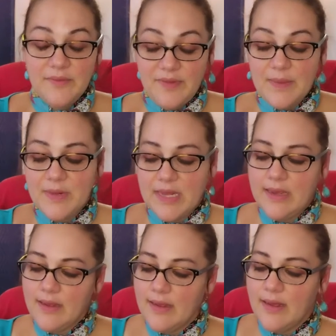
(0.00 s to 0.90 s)
family,
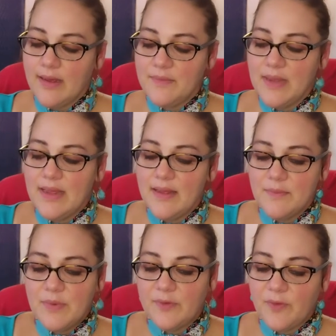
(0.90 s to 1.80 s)

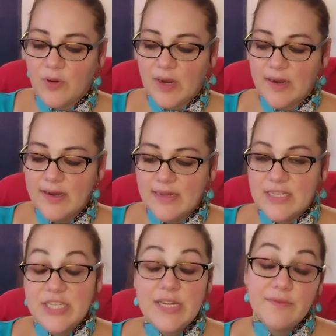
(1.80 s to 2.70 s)
before
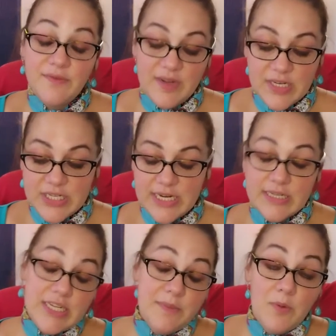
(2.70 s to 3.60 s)
she even finished it.
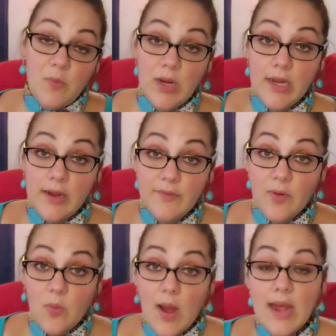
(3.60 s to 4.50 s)
And she had been working on it
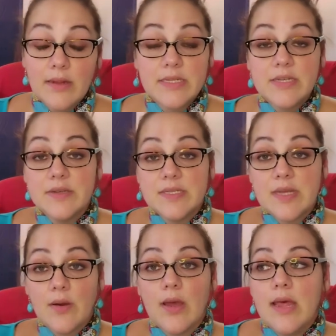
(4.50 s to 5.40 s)
for a while too.
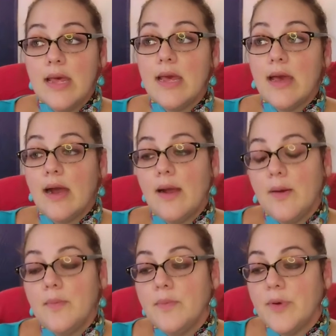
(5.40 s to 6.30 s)
So
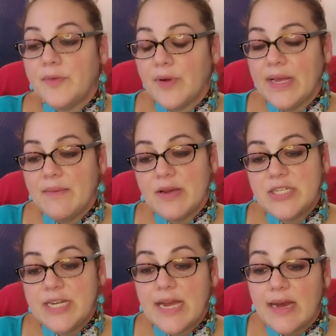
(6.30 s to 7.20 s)
before it came out,
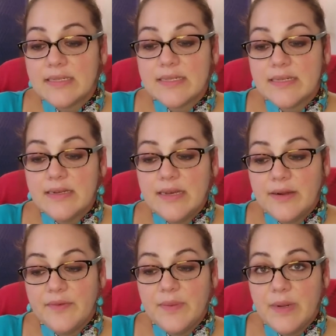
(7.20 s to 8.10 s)
she asked,
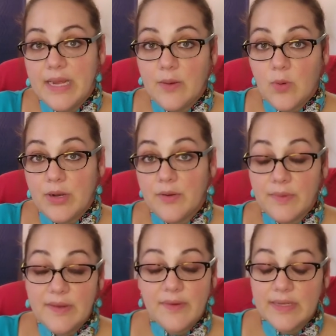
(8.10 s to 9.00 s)
if anybody had wanted a
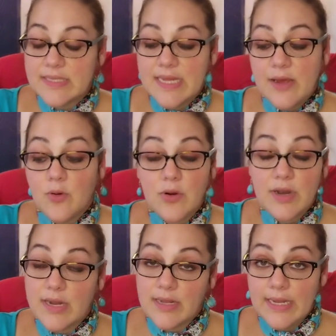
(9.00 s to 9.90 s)
refund, because they had
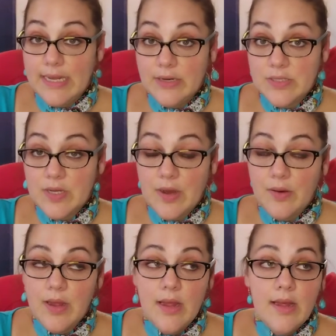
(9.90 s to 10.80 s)
ordered it like years ago,
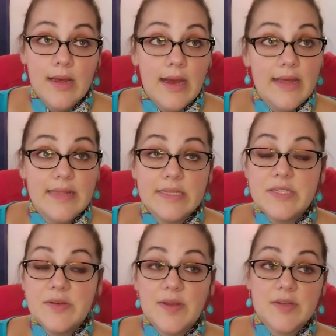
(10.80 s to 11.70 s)
I think
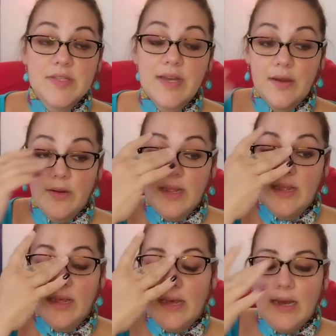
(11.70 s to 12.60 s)
2 years ago.
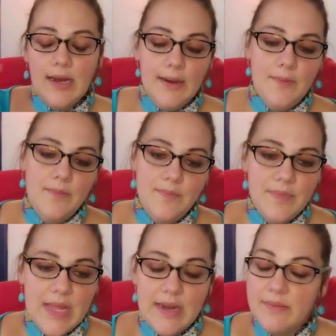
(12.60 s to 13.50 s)
And
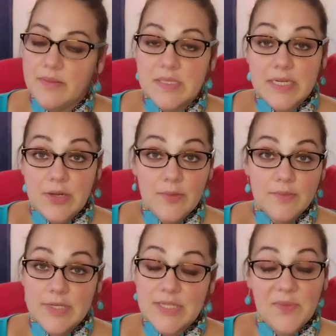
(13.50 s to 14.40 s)
everybody's like, nope,
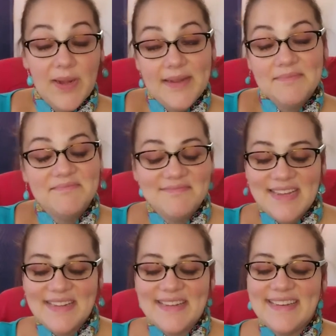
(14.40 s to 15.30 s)
we still want it.
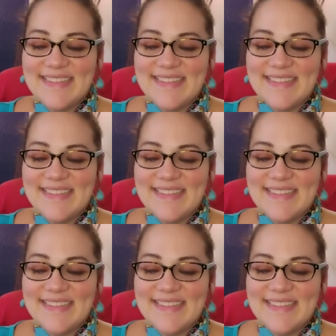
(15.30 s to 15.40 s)
And